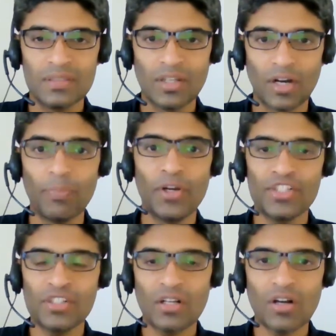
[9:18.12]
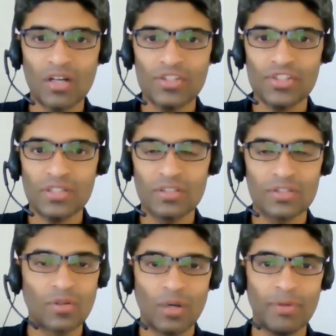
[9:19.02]
reputational cost
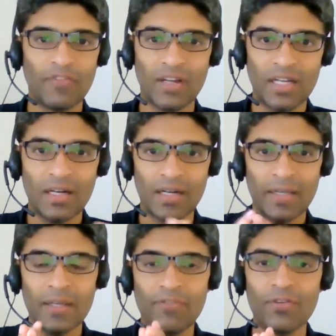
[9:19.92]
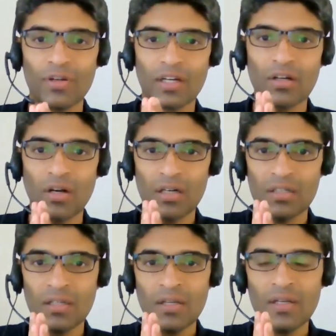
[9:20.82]
is going to be very high if you get
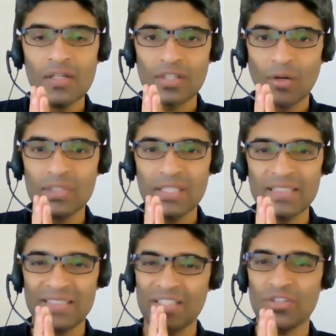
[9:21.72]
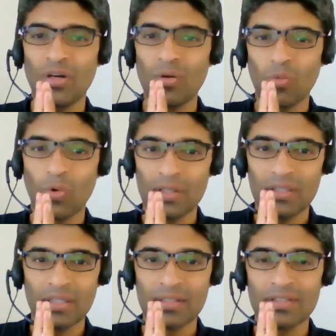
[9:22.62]
caught. So I would say just not
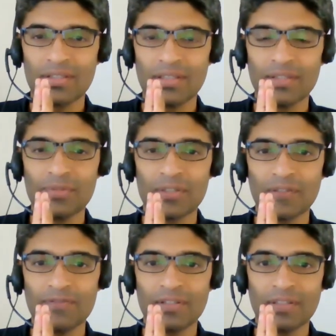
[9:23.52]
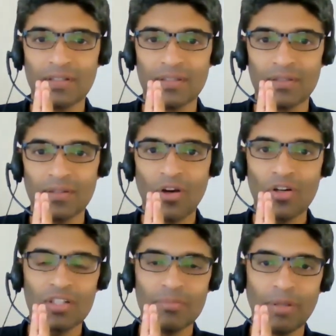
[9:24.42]
worth it in terms of the
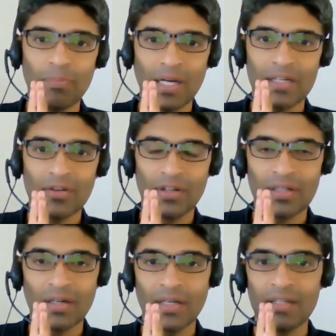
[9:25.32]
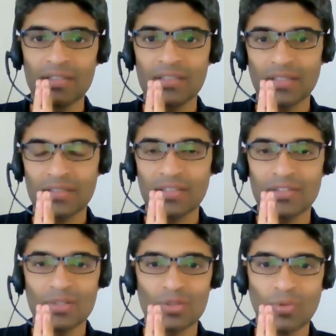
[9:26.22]
long-term impact on your career
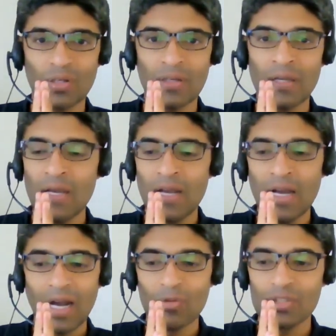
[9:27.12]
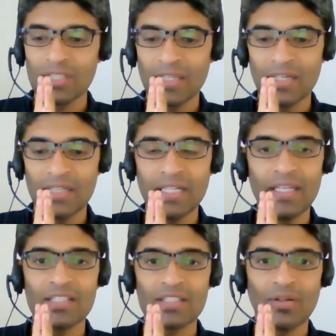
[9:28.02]
success and so on. I would say that
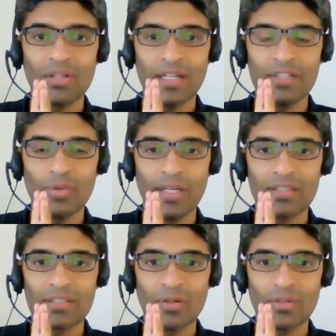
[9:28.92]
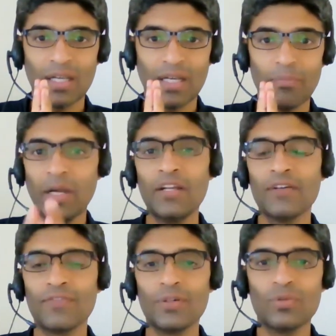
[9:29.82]
10 years down the line, 20 years down the line, many
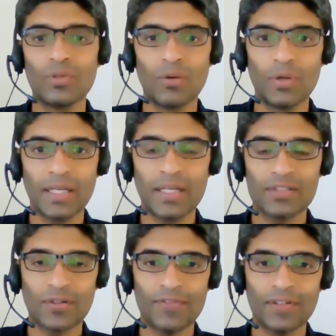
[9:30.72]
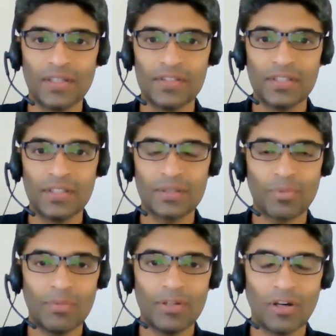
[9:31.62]
of you who are working as software engineers are
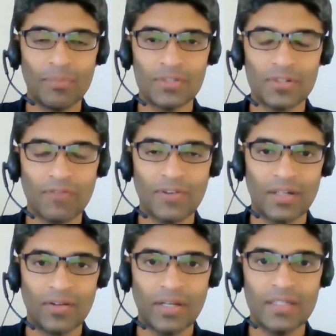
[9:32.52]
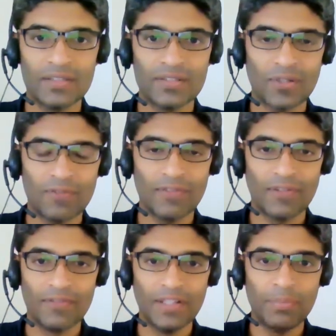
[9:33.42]
probably going to be software directors,
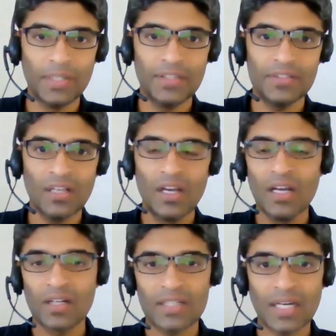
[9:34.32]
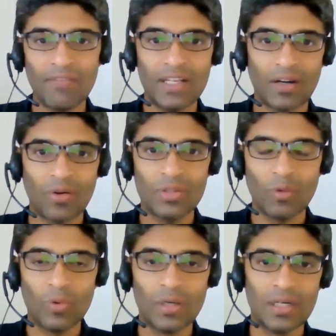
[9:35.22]
software VPs, traveling around
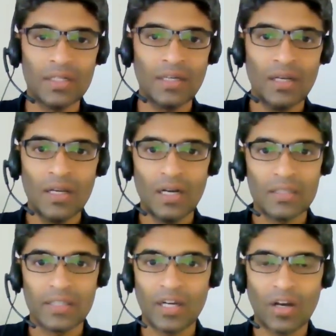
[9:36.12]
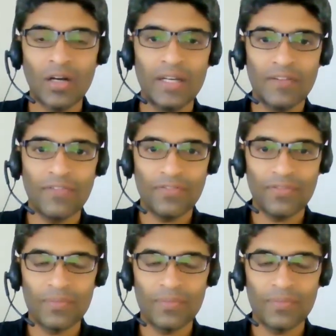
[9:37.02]
the world. There are not enough